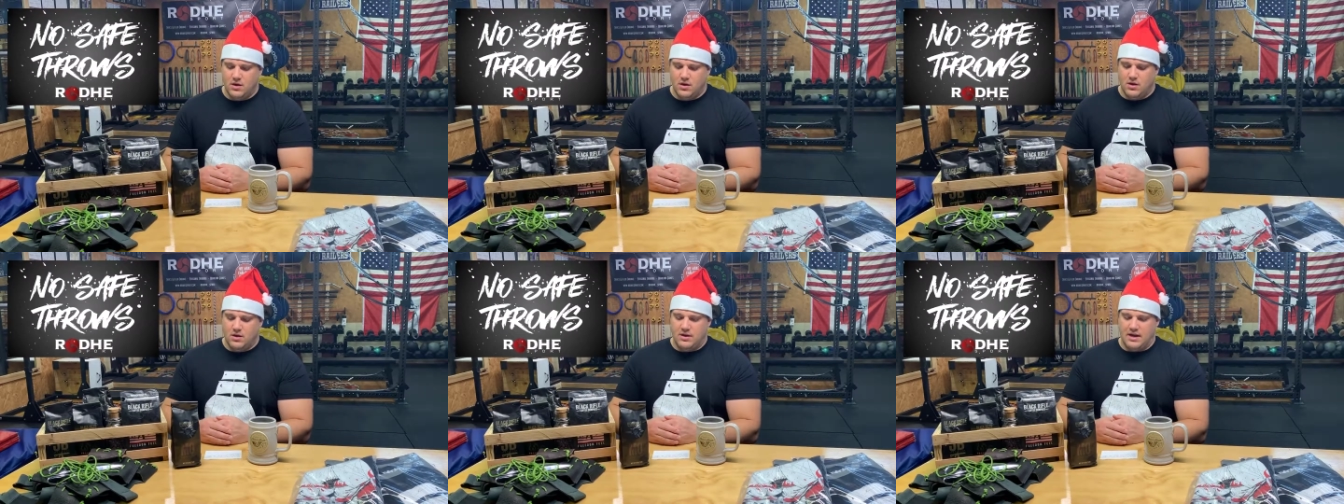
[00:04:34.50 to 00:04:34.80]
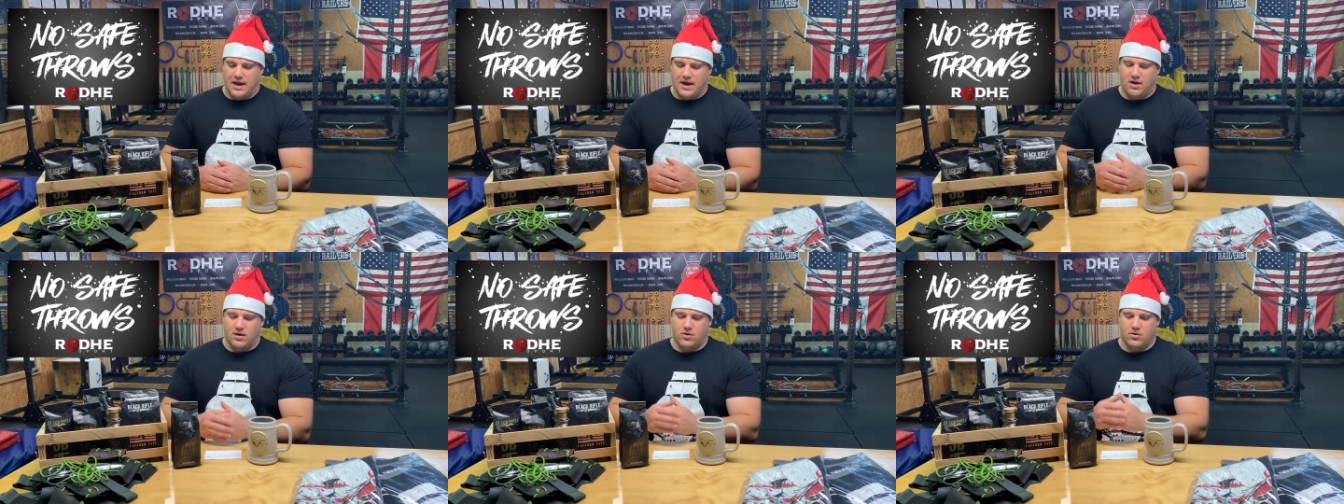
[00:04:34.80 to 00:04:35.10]

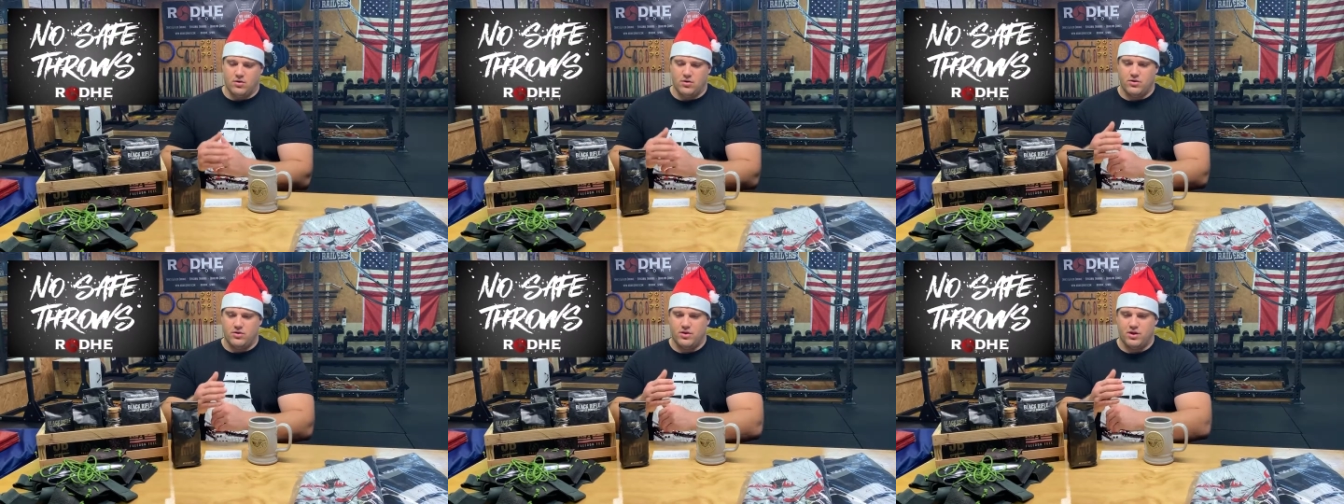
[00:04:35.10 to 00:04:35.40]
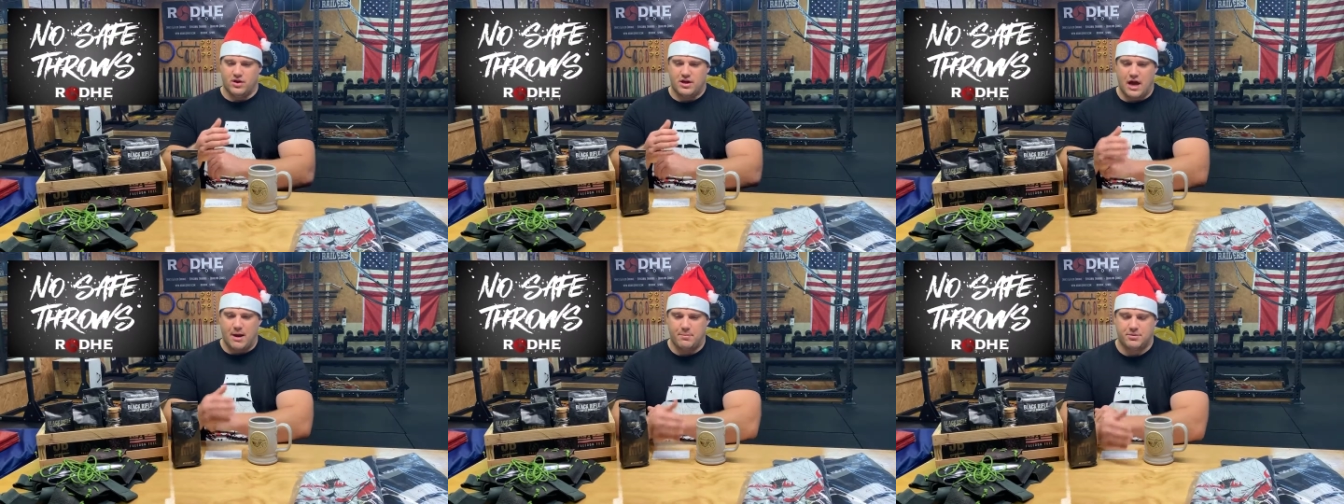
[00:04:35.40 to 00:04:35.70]
Now the
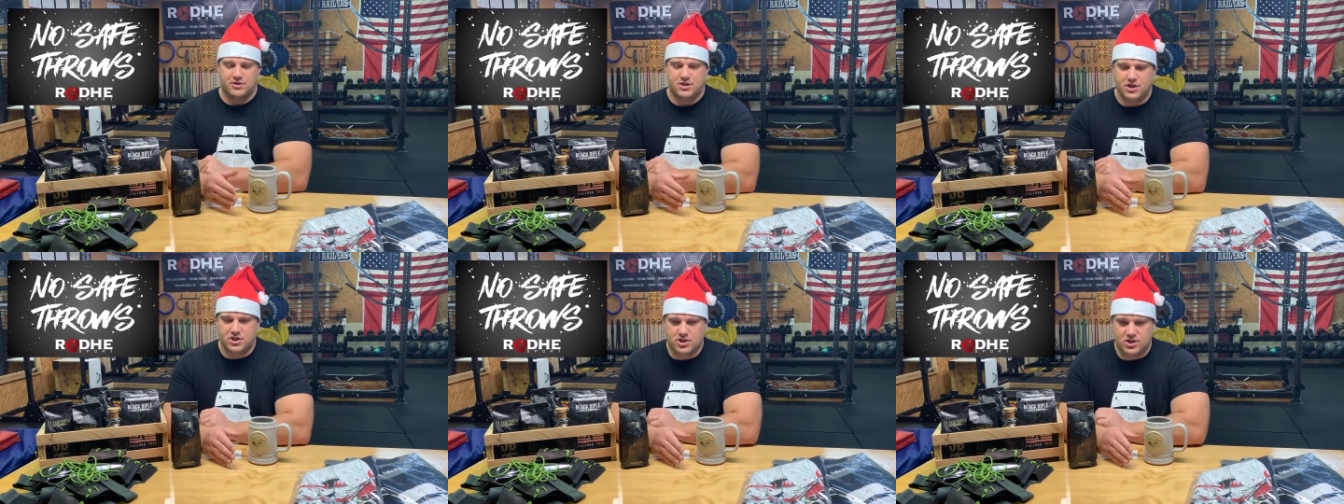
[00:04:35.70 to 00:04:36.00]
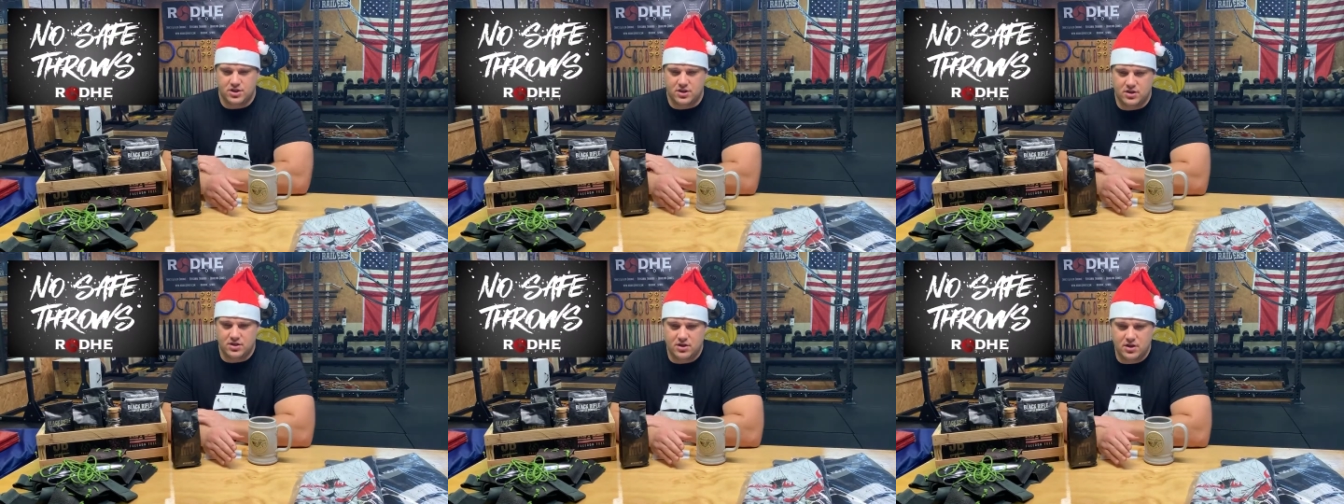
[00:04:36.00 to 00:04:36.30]

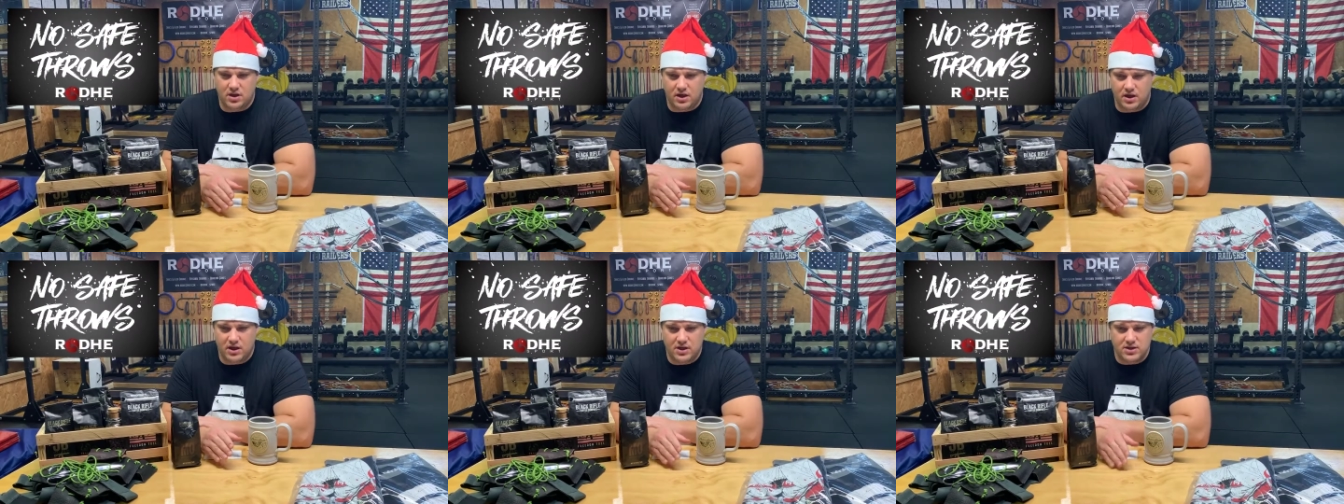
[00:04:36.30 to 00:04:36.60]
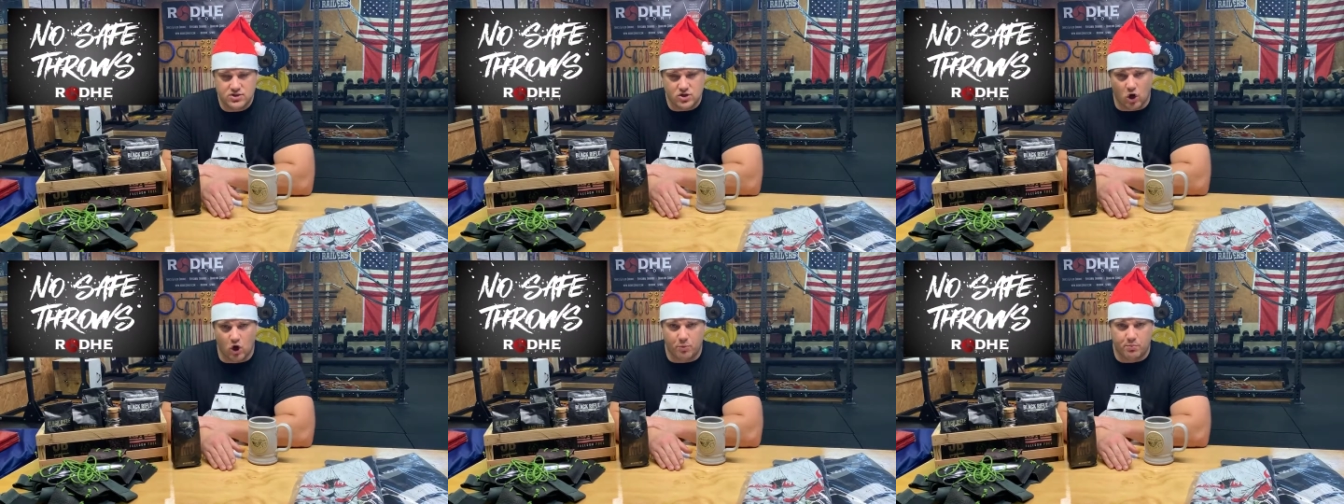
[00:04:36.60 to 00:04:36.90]
competition
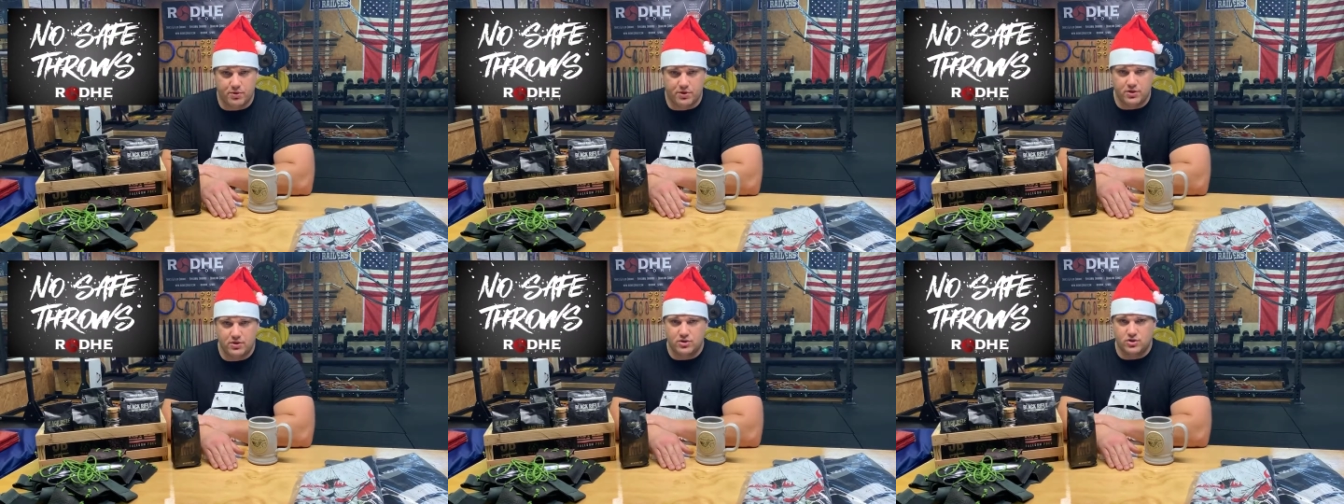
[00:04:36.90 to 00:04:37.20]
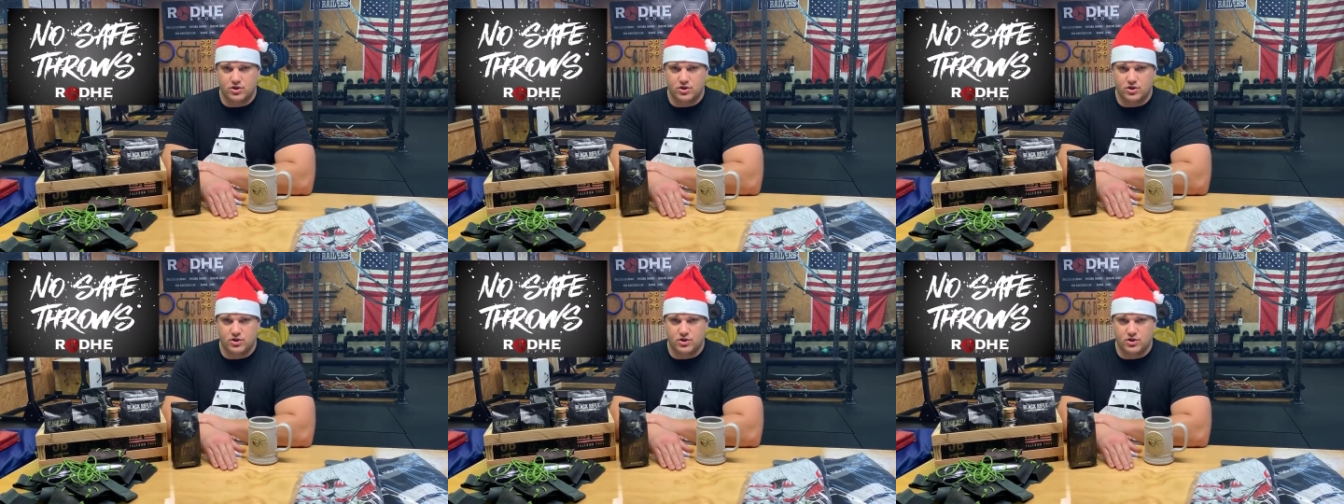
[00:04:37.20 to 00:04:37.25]
is open